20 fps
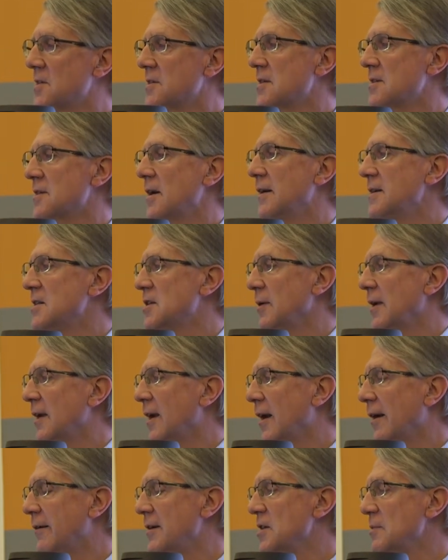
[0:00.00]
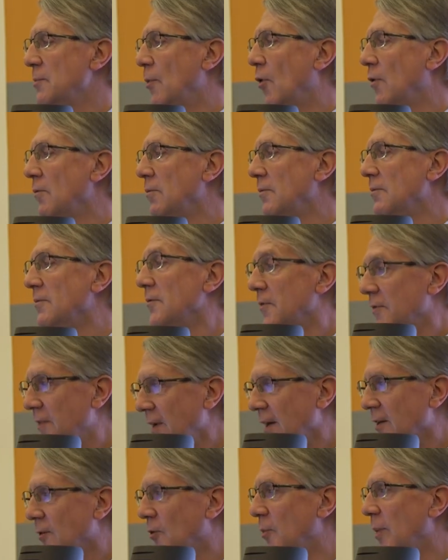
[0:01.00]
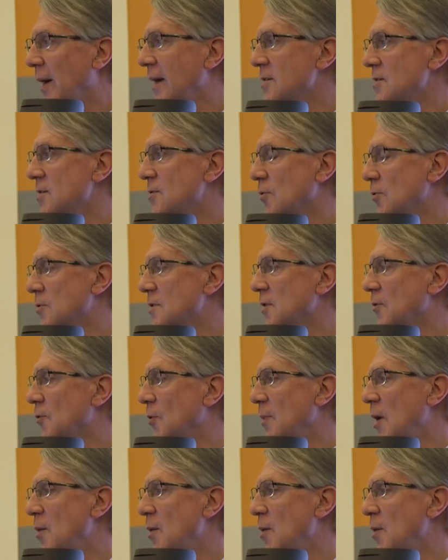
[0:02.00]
is designed to encourage more vehicle-based door-to-door